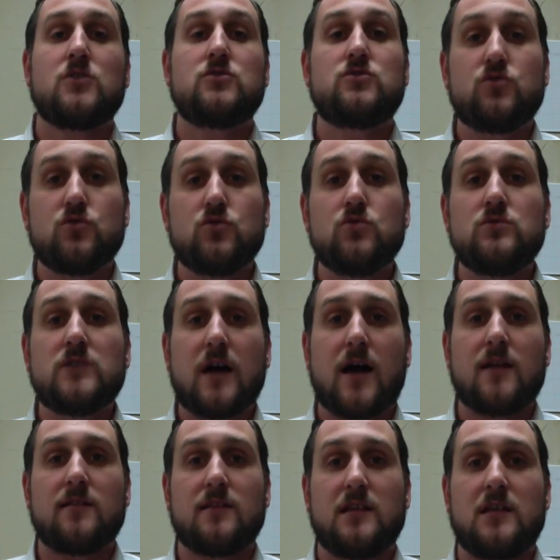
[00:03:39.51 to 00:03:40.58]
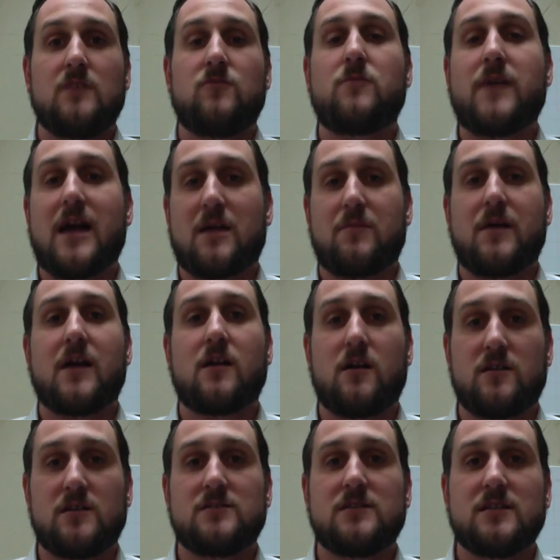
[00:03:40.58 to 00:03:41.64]
Do not leave your backpack
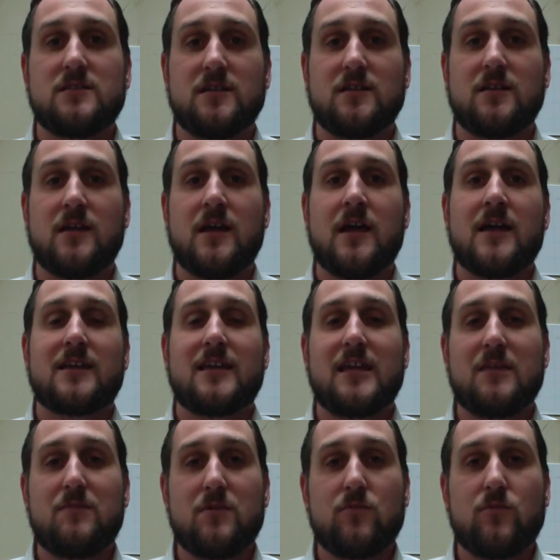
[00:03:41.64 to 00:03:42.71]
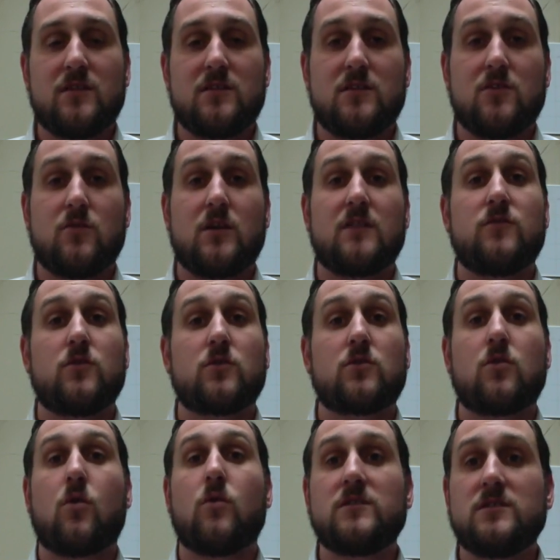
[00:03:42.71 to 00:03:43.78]
unattended. Keep it with you. And if you're
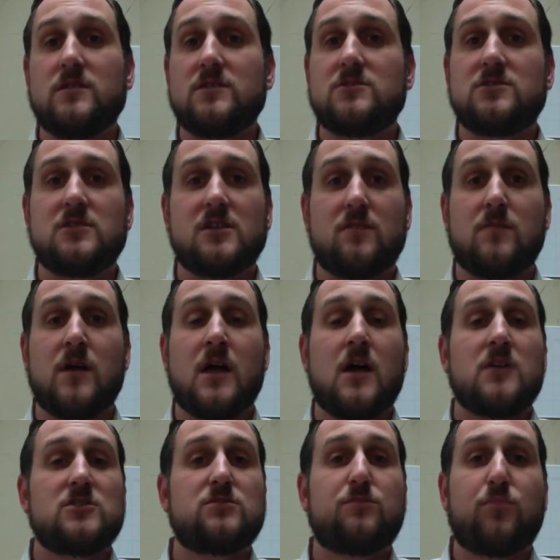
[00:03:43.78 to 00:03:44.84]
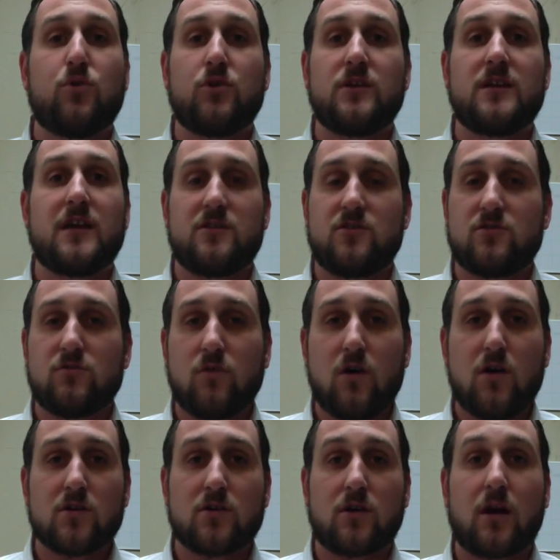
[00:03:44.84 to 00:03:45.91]
going to the gym, just put it in your
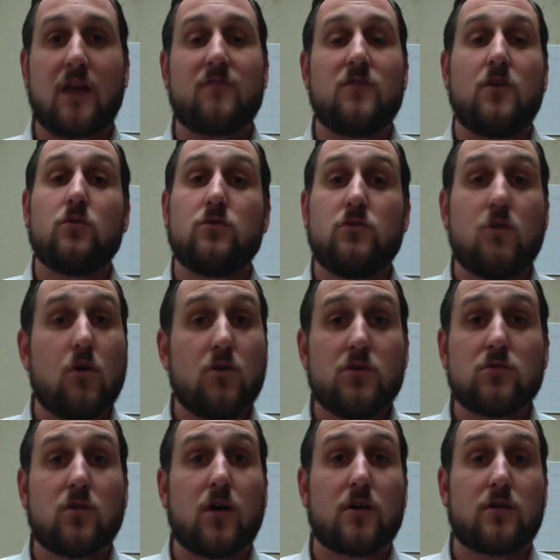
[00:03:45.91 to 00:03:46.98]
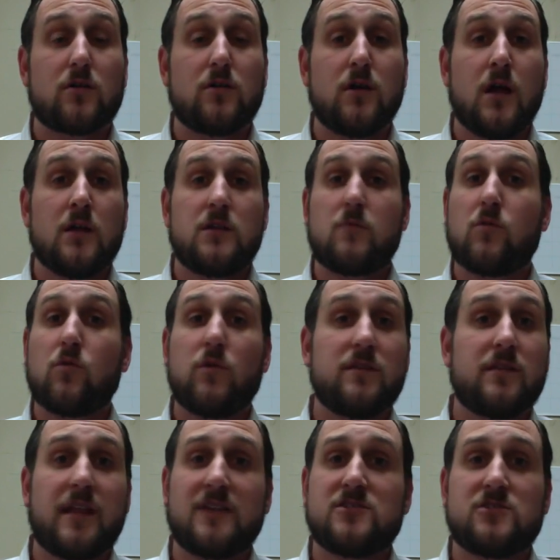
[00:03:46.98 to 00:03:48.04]
locker. If you don't know your locker, number
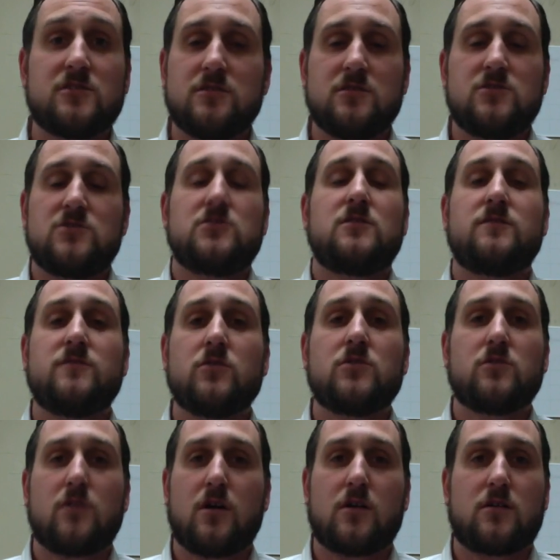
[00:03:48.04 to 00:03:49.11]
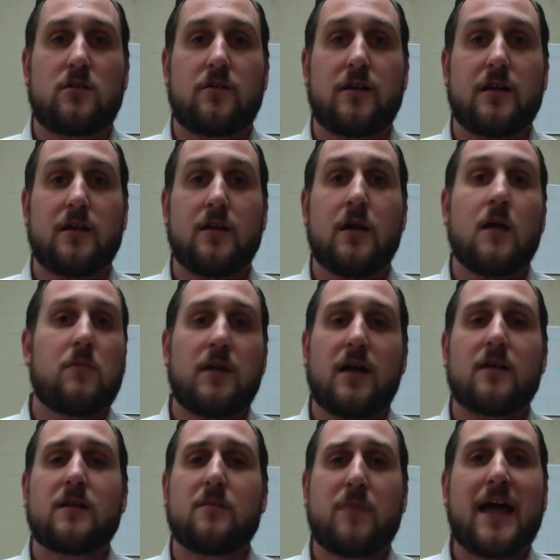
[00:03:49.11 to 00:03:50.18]
one, you should have known your locker already, but
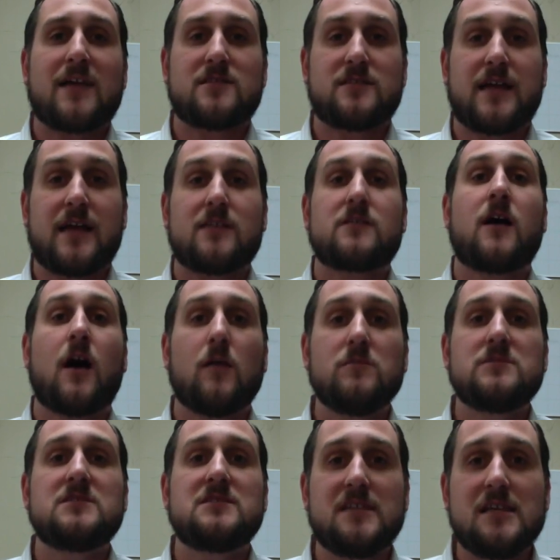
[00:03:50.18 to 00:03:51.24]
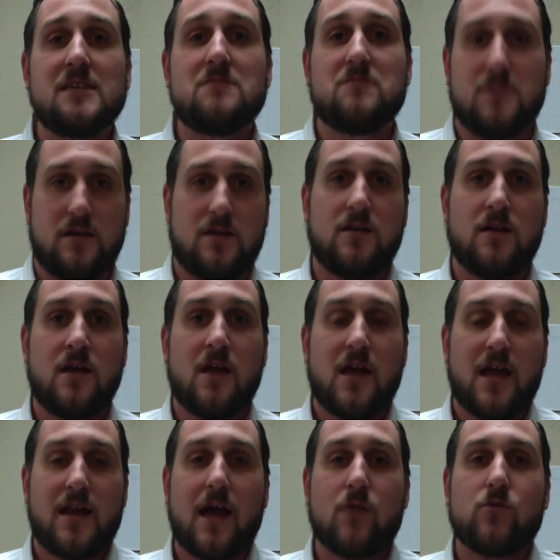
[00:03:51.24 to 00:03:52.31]
I'll get past that. Come see me
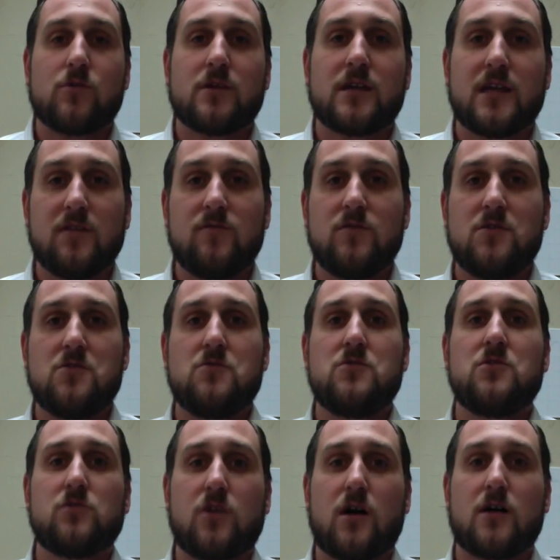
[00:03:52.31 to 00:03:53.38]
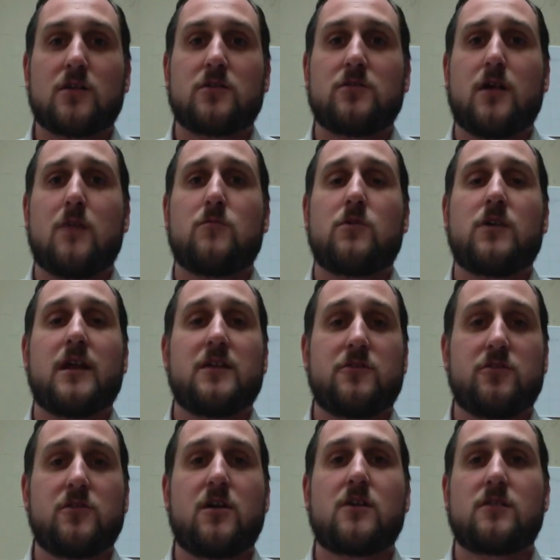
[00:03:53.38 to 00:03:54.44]
and I will give you your locker number and
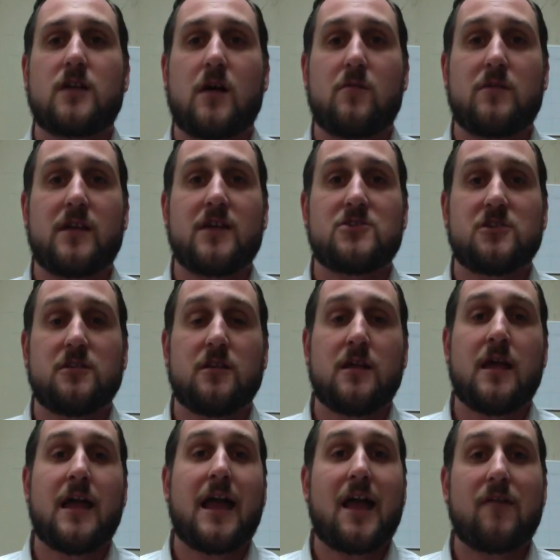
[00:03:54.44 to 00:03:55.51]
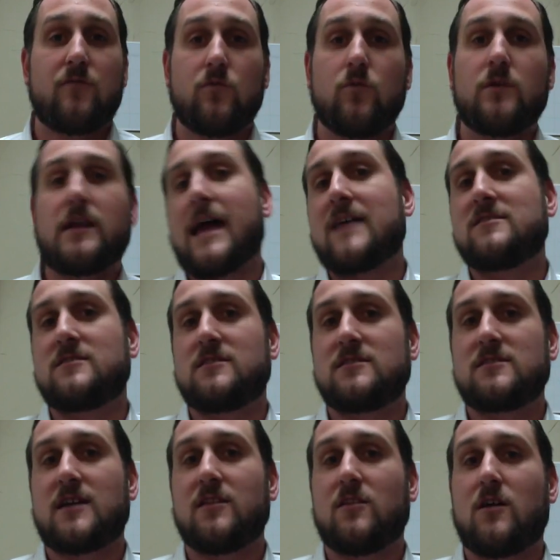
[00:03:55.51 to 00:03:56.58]
your locker combination. Everyone has an
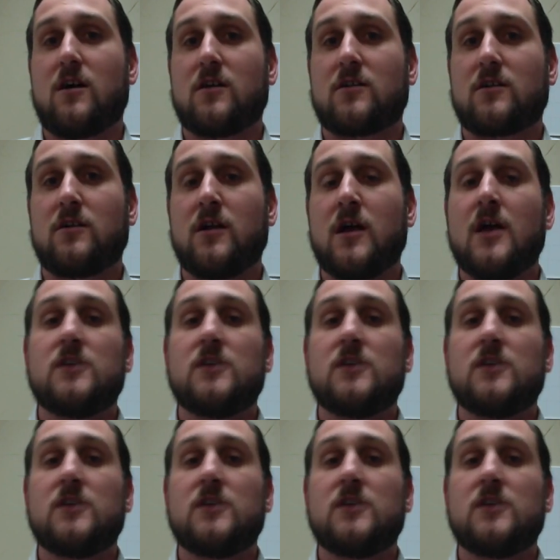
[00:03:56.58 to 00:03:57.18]
assigned locker.